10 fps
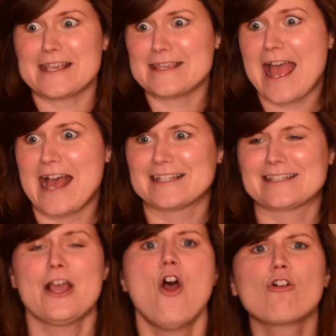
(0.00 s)

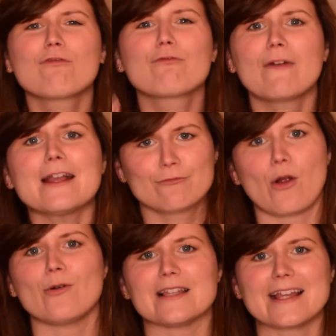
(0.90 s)
Yes,
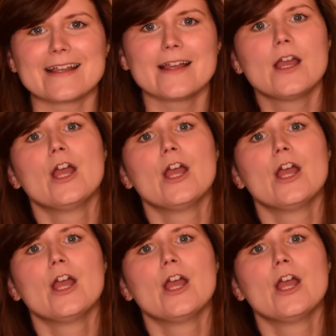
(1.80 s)
rickrolling.